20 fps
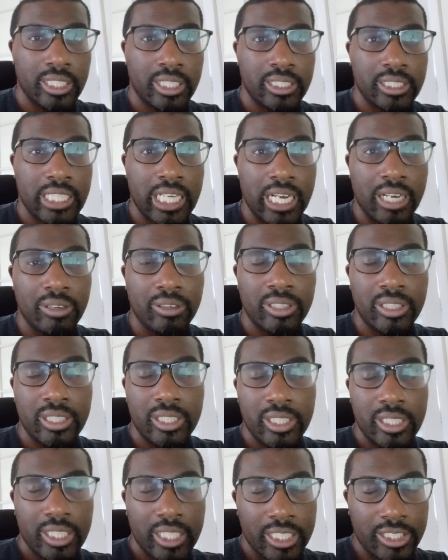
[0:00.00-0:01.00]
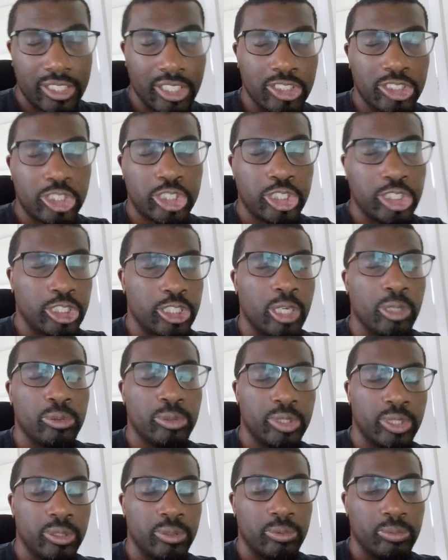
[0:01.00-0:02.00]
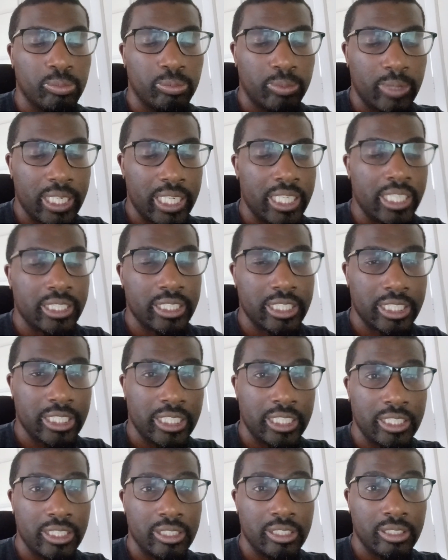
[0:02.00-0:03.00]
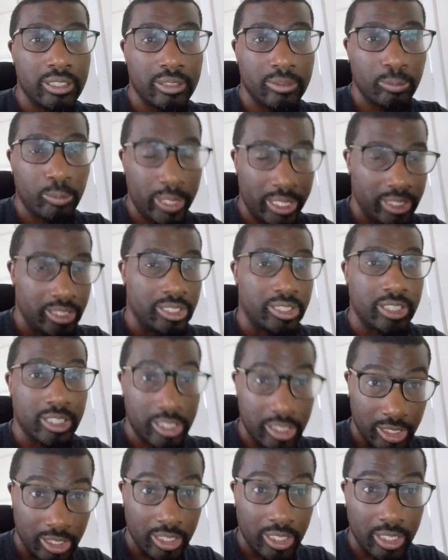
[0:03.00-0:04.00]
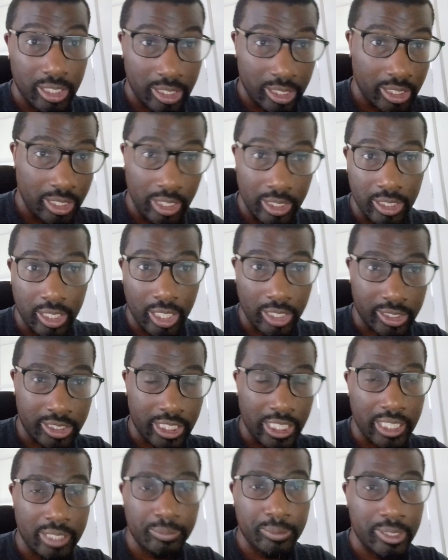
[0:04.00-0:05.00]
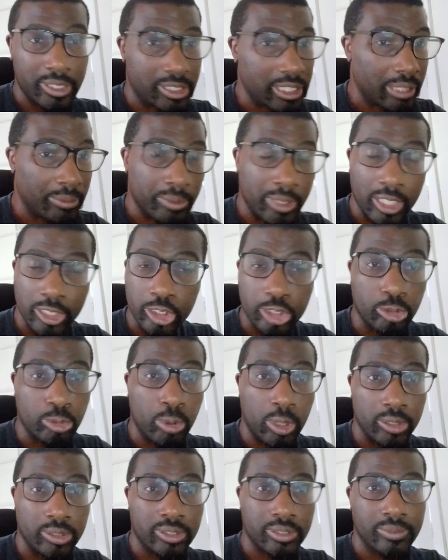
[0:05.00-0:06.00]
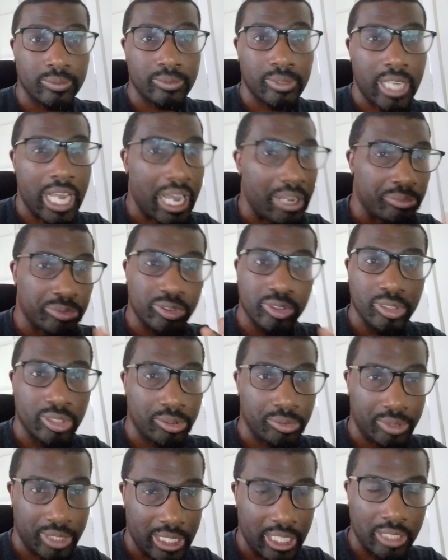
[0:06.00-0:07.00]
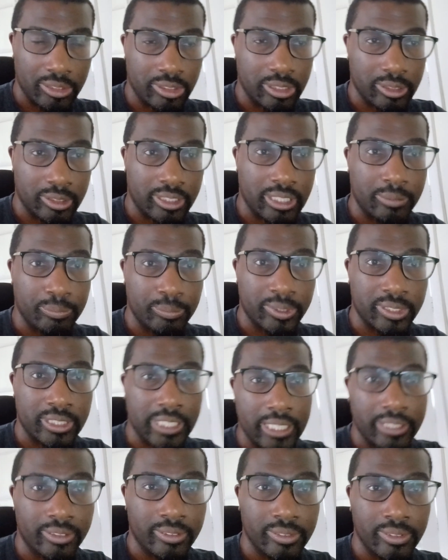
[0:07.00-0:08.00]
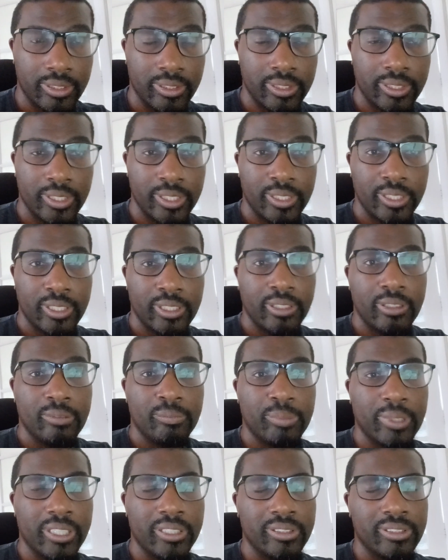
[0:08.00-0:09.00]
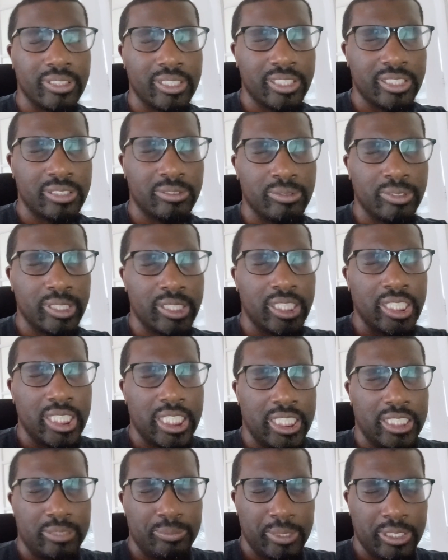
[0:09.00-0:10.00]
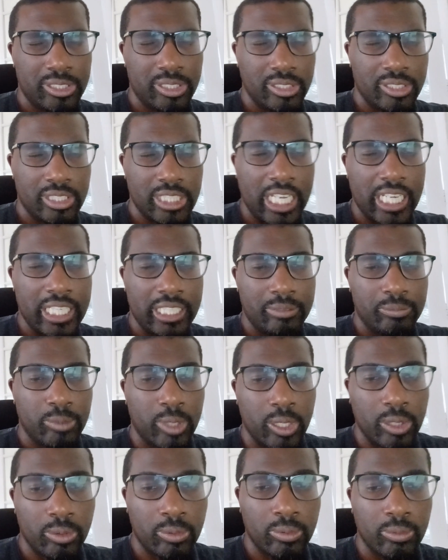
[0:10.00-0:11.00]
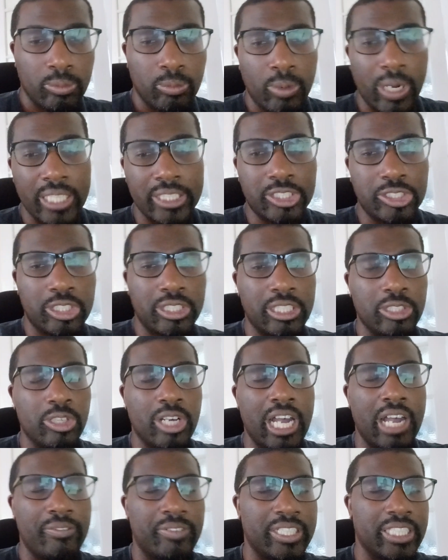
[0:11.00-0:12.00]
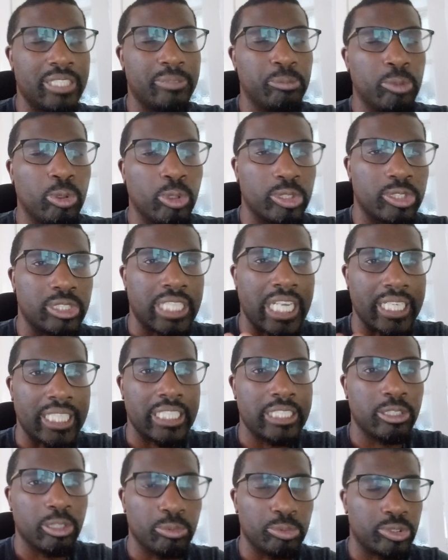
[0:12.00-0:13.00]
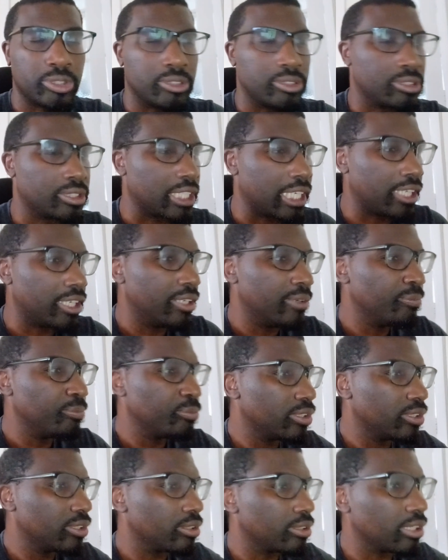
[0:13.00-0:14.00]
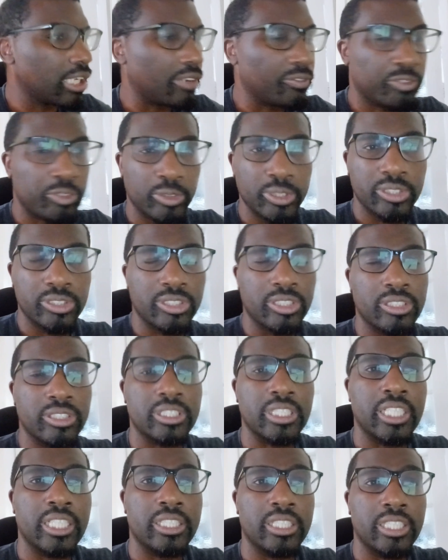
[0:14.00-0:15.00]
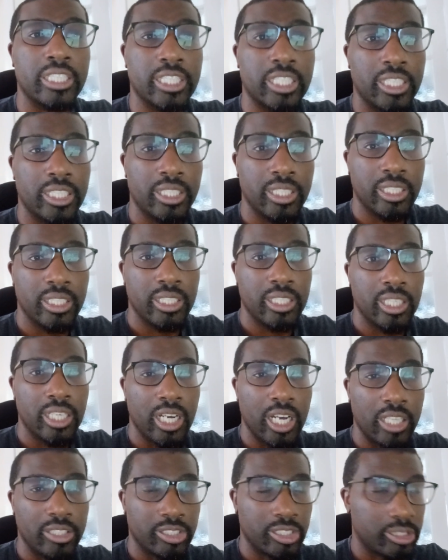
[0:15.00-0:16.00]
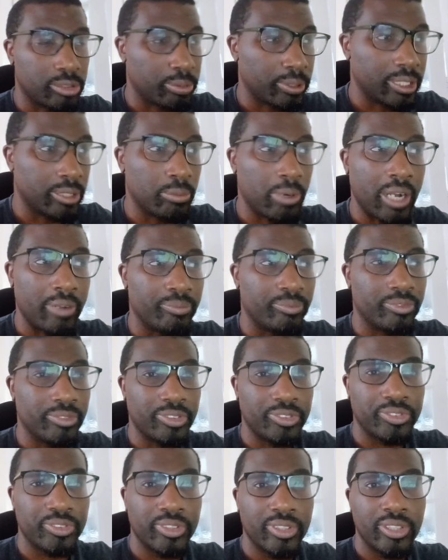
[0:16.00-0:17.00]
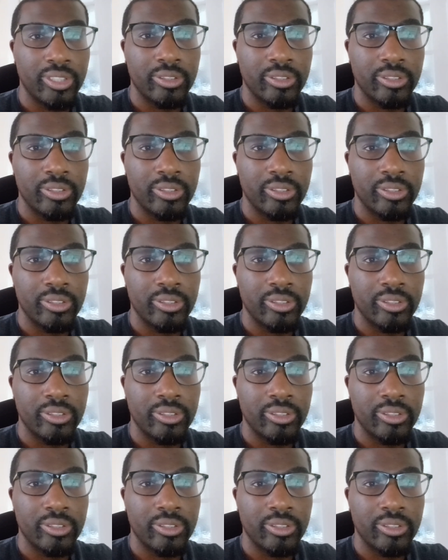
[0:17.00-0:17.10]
Now, it does show you where the weaknesses are in our team is that our squad. Absolutely, 110%. But this really leads me to saying, well, why do you not have any more attacking options that, like, for instance, in the under 21s?